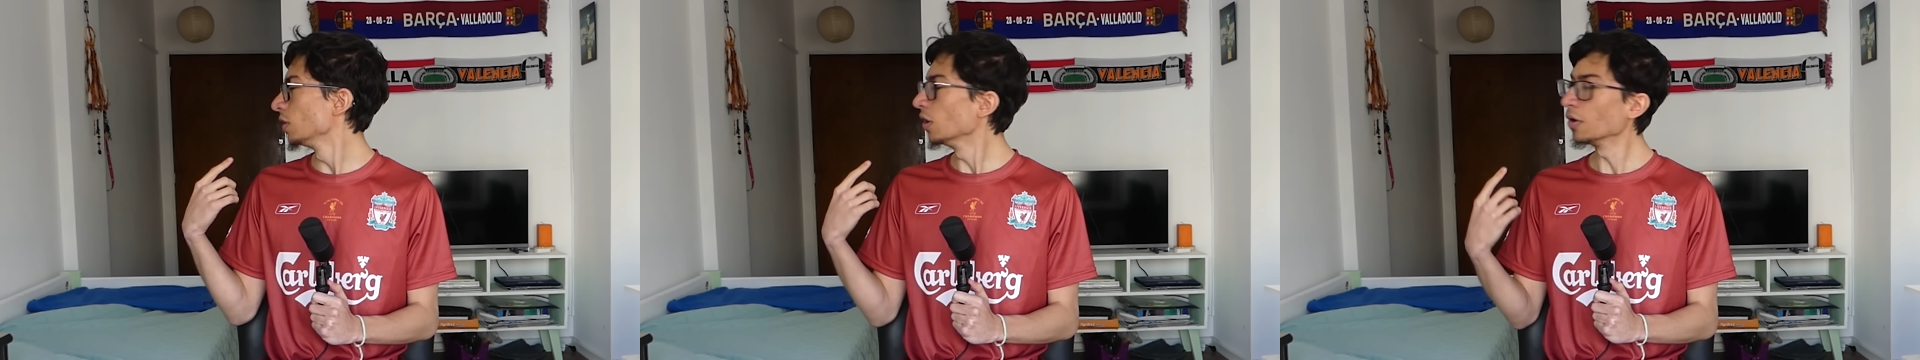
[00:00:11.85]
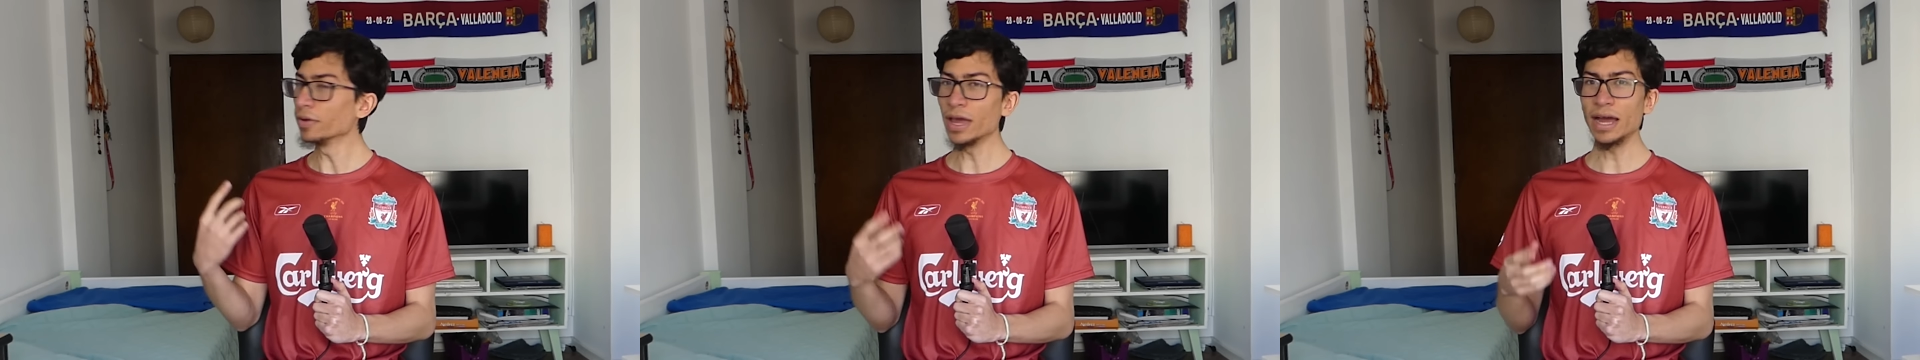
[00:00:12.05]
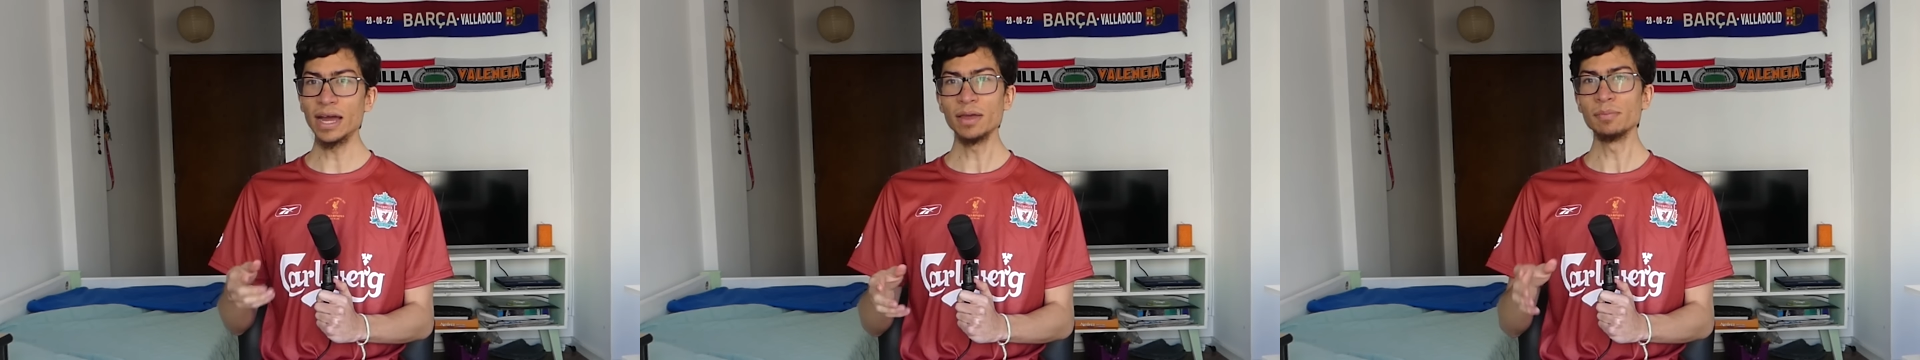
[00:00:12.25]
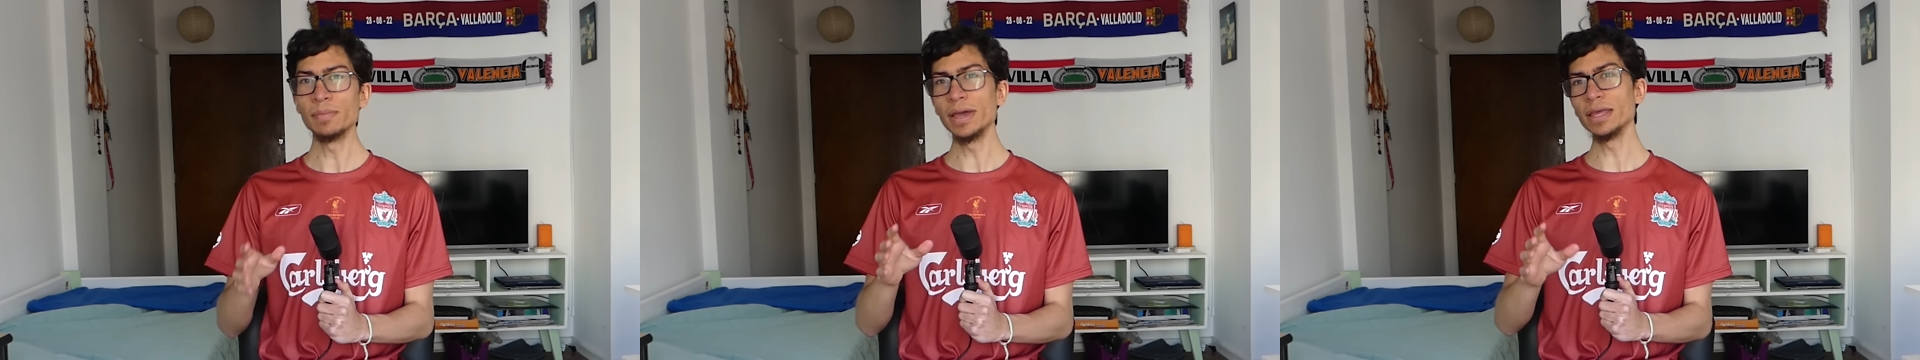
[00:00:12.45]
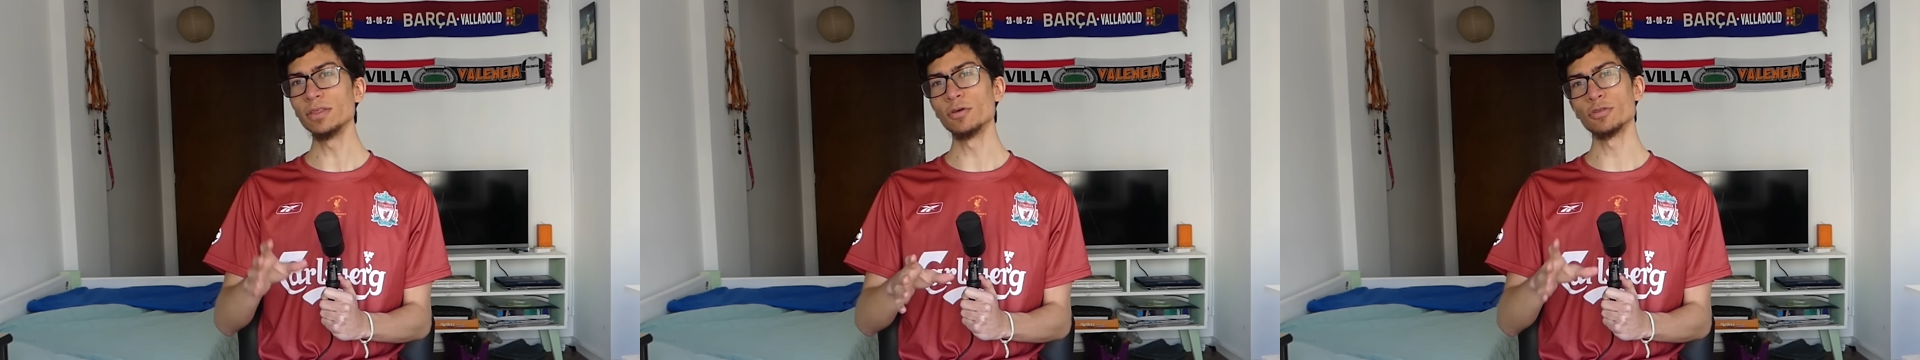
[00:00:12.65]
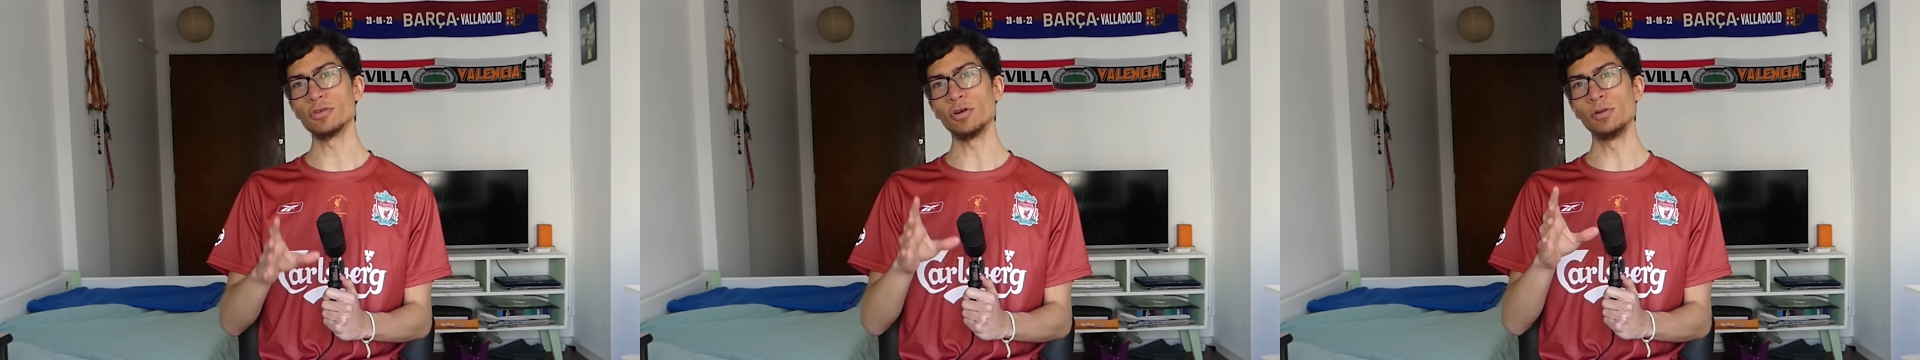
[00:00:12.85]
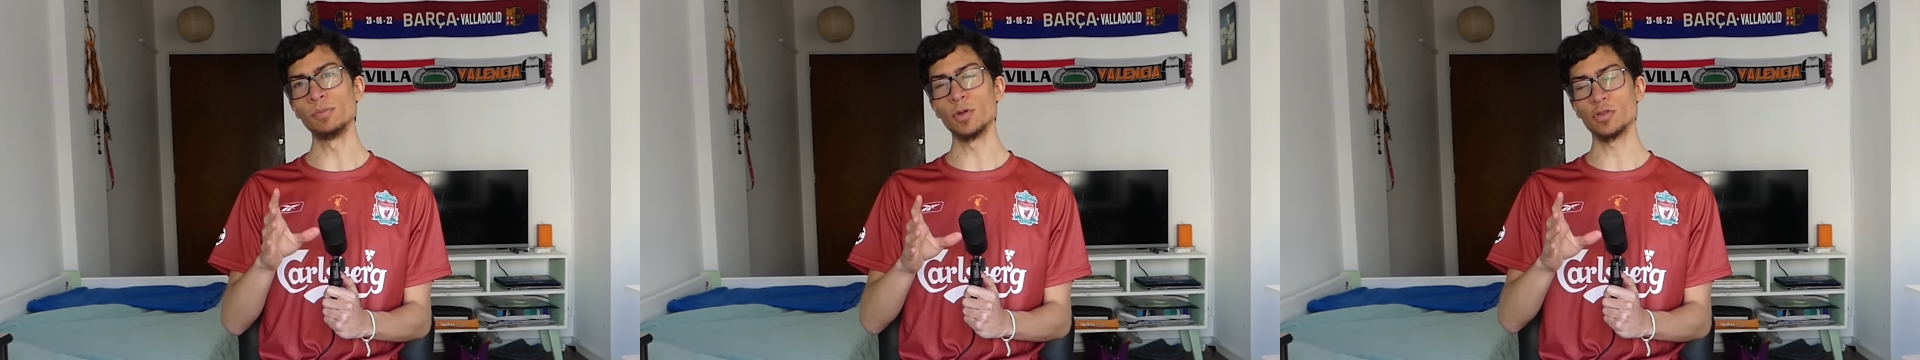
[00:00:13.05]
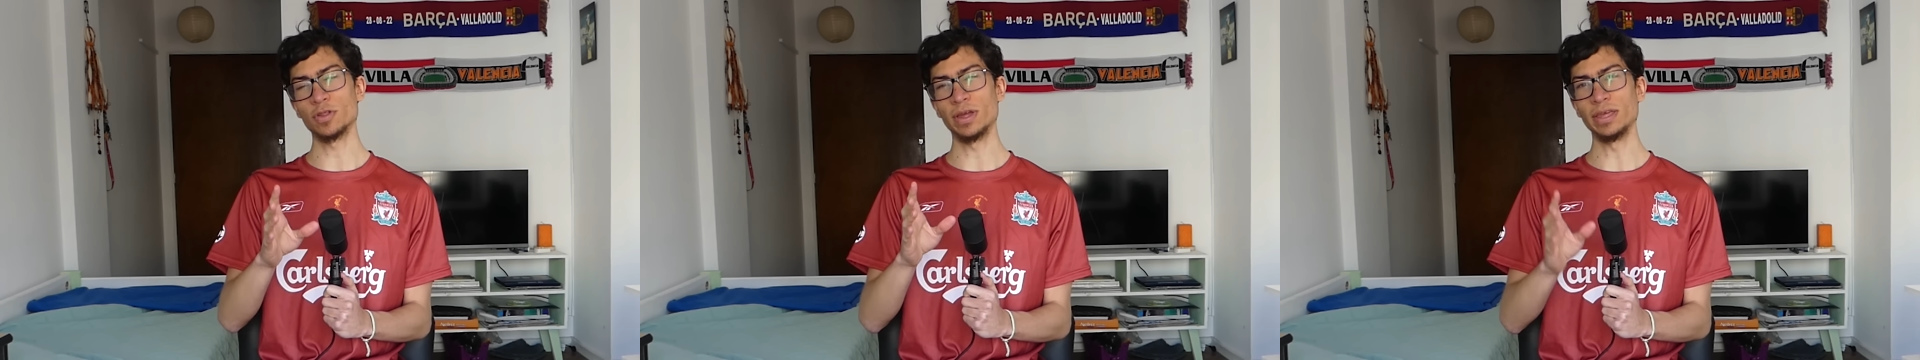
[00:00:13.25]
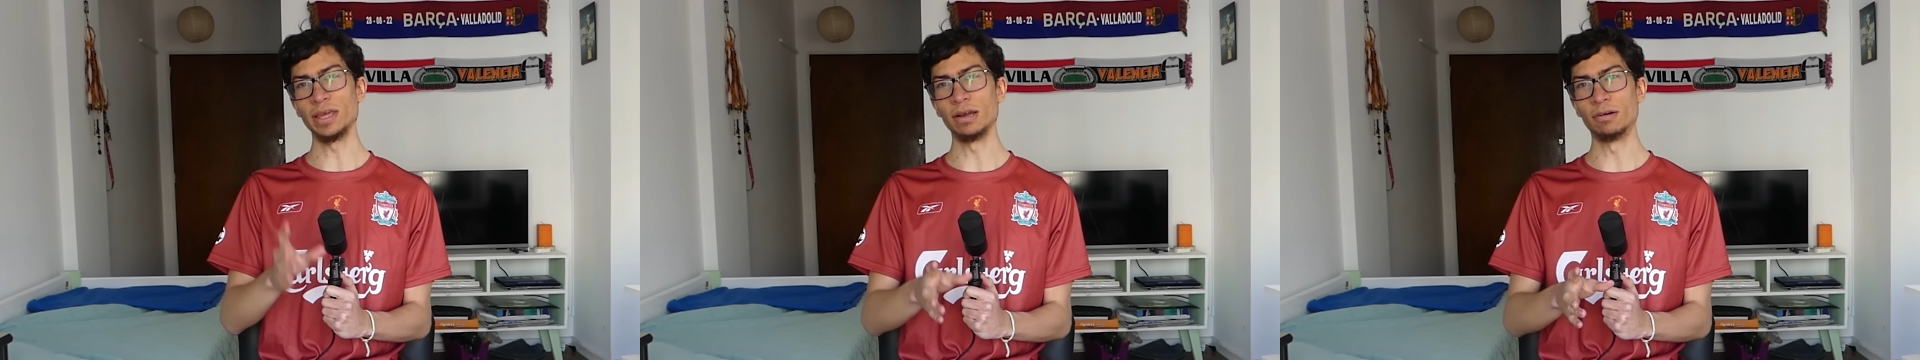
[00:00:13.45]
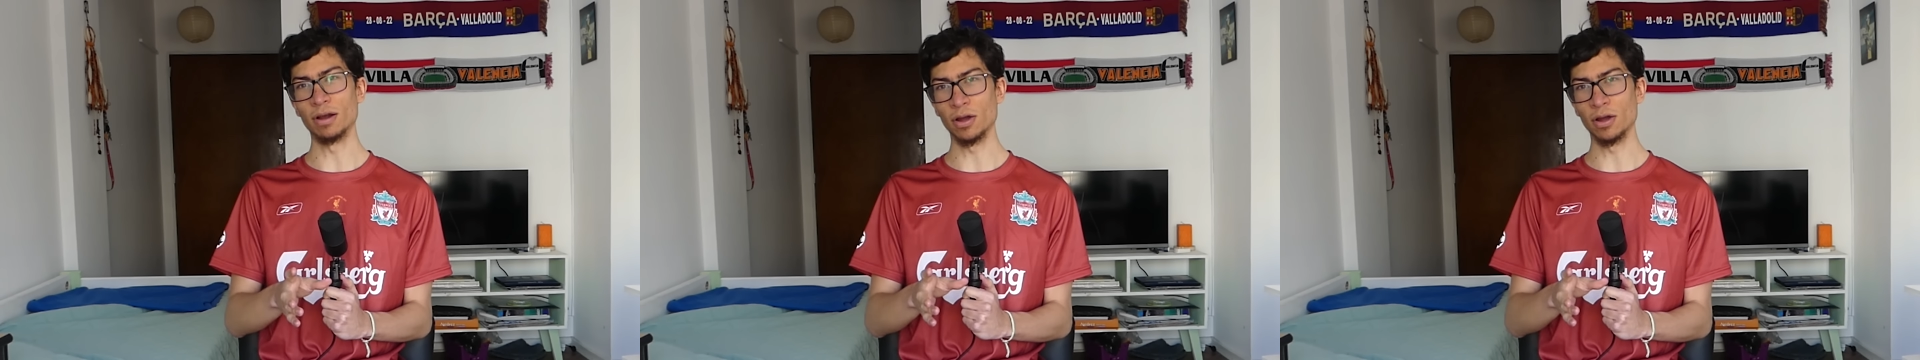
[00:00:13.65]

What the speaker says: Oh yeah, I made those almost a year